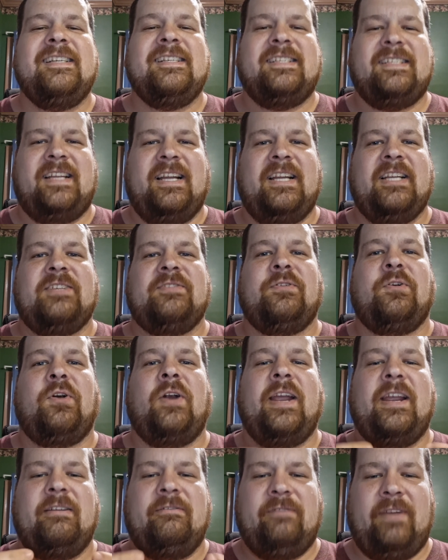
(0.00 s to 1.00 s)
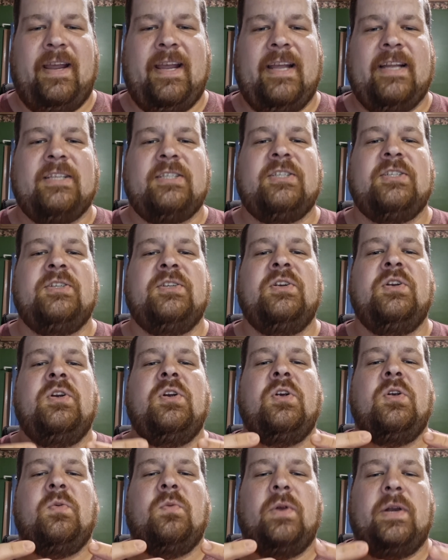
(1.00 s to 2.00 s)
stands for Advanced
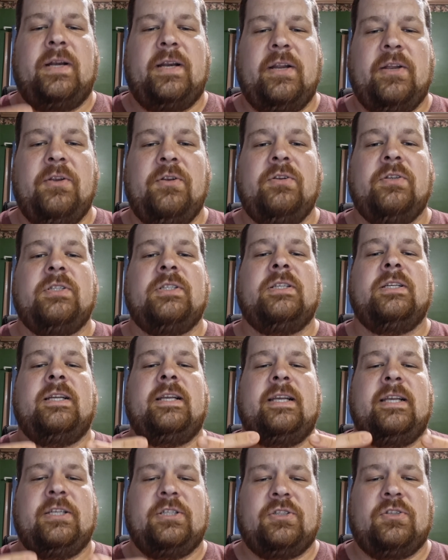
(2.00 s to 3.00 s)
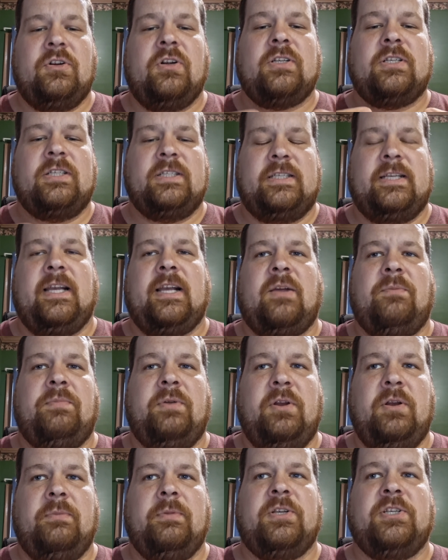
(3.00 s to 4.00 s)
Reduced Instruction Set
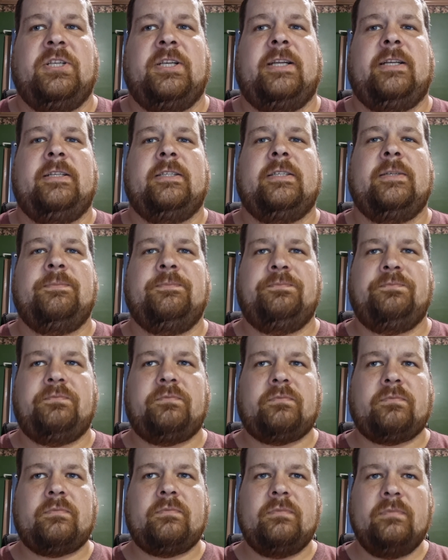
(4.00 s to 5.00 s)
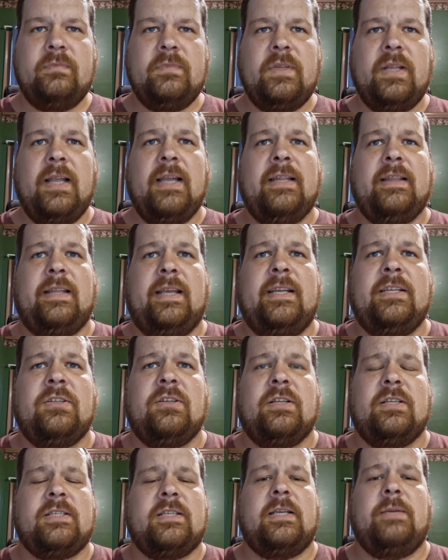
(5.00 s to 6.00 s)
Computing Machines. And these
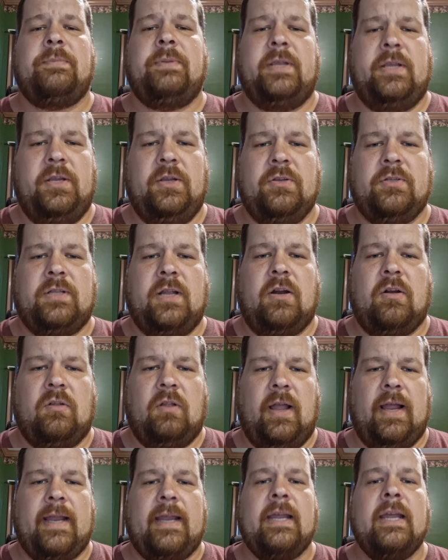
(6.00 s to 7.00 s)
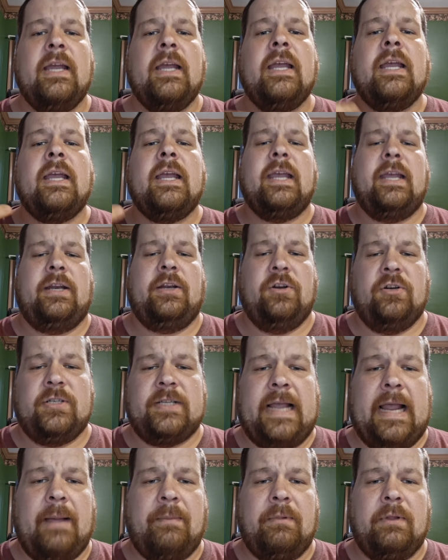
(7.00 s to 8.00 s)
are the CPUs that are like in your
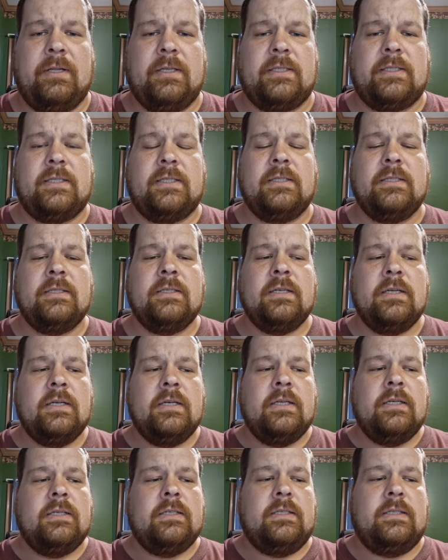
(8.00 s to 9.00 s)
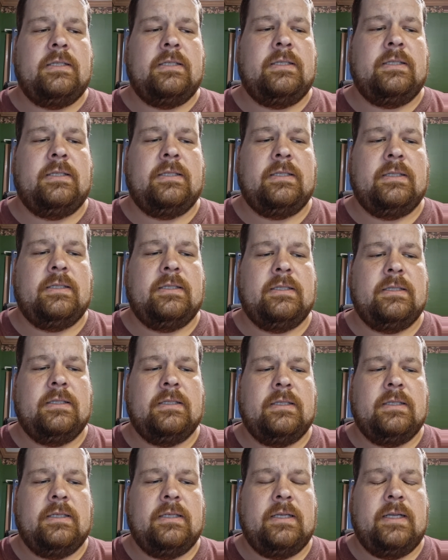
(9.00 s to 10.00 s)
tablets,
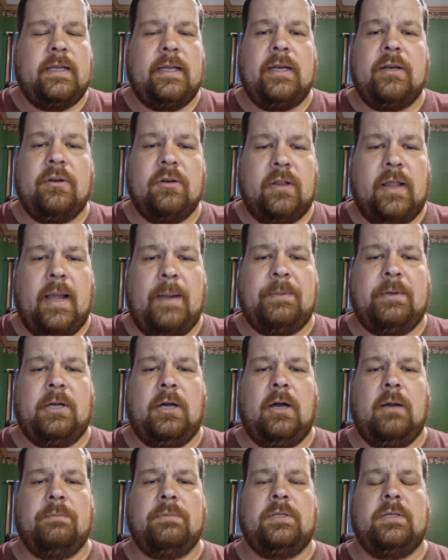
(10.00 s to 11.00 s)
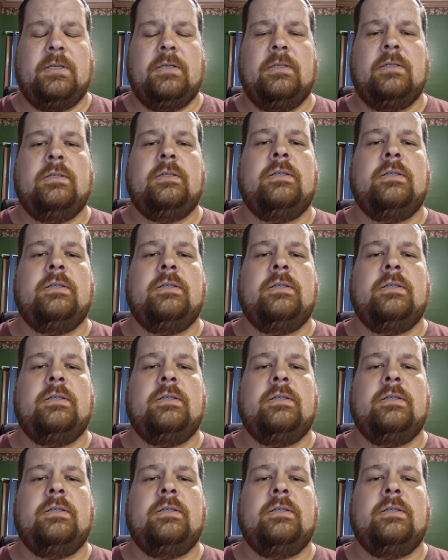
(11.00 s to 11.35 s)
in your laptops,